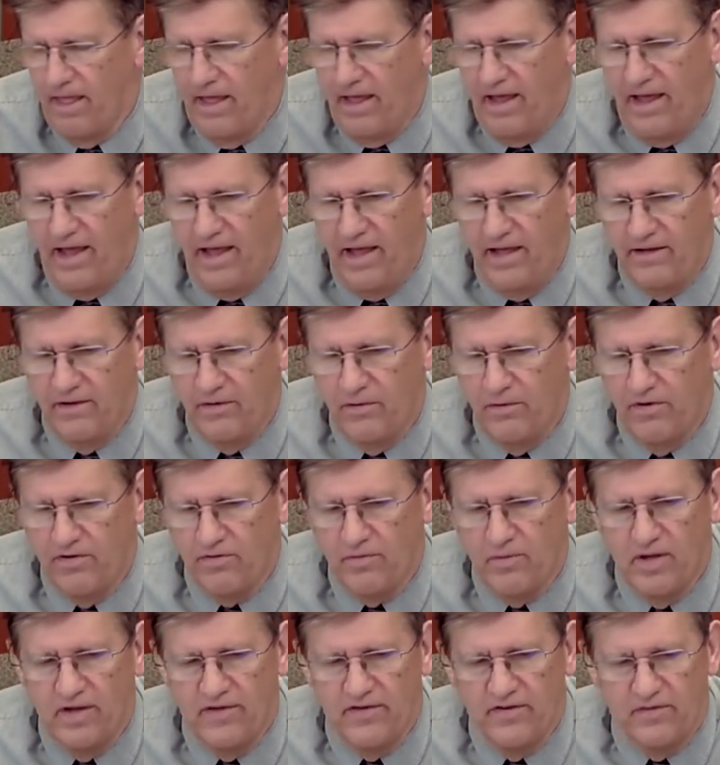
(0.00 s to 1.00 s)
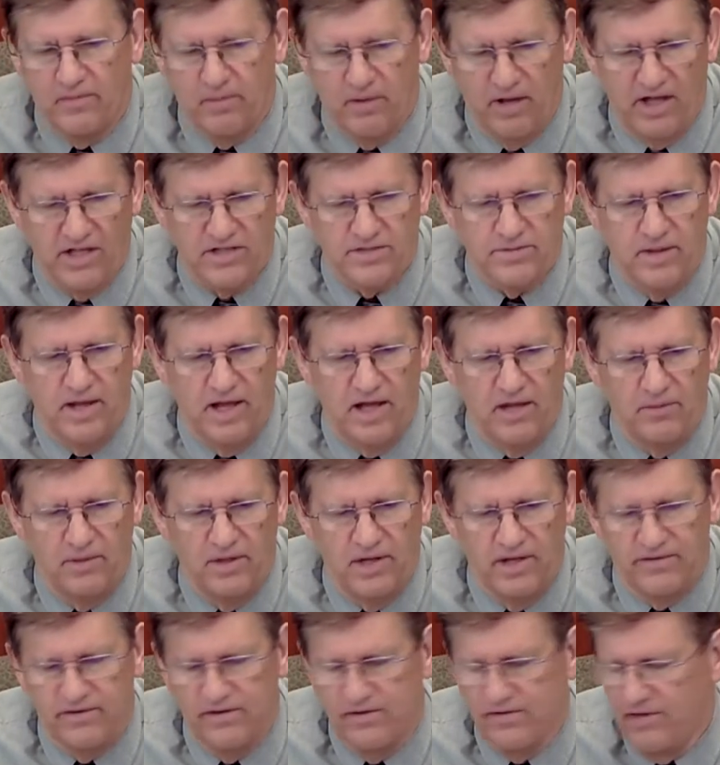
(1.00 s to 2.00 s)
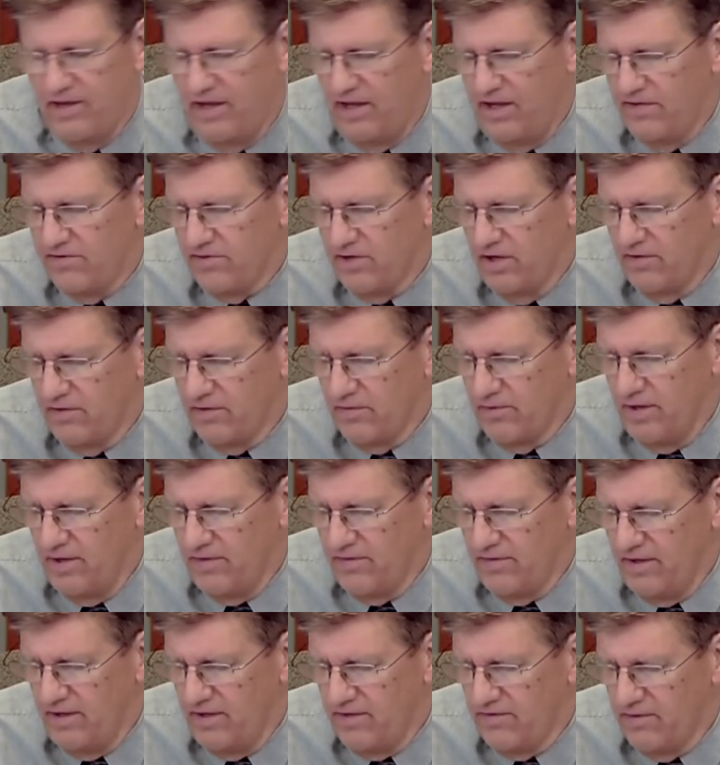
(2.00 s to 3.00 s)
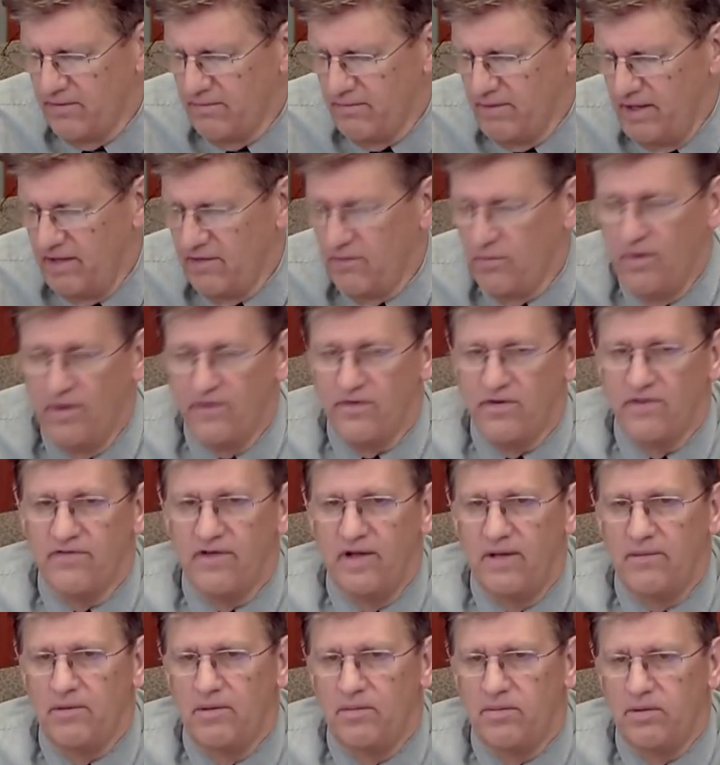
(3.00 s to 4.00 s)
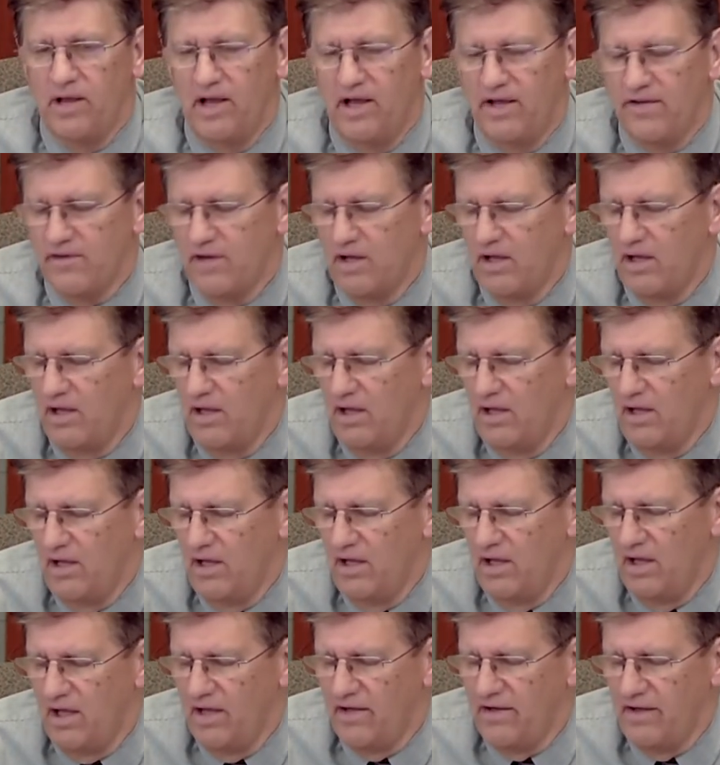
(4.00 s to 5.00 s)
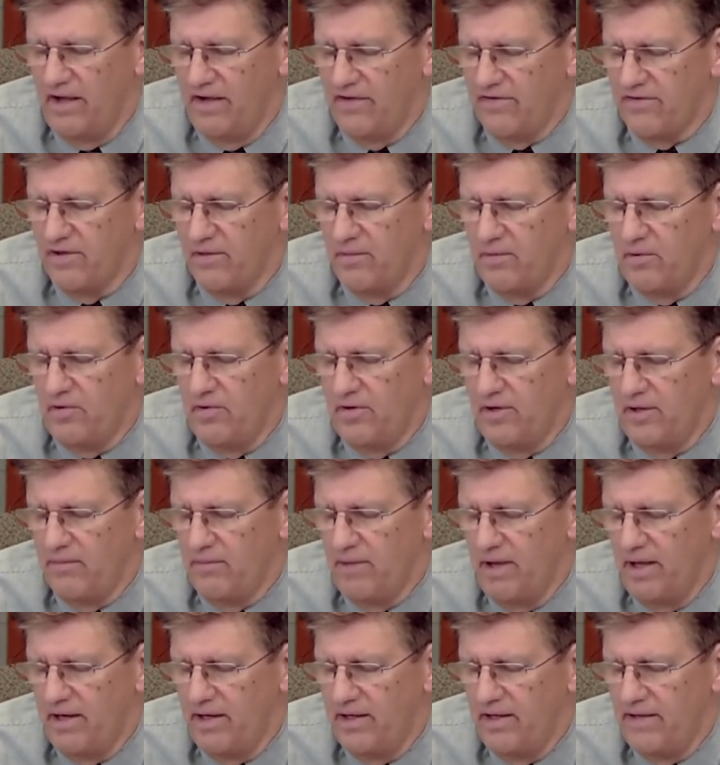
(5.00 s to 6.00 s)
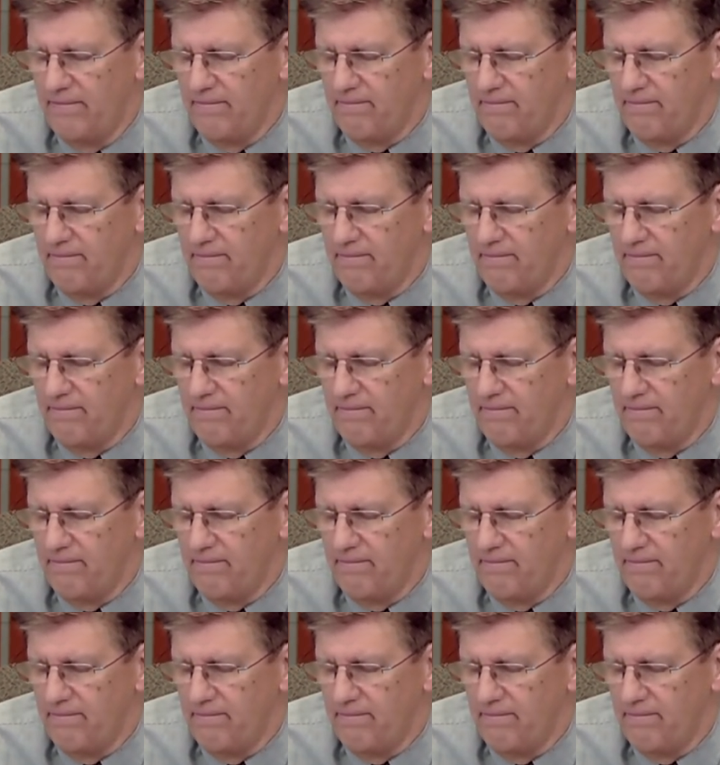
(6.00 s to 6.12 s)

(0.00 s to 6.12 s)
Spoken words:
And of course, we got the splash pad, we got the stage, all the great things that make Wenzel Family Plaza a nice community amenity.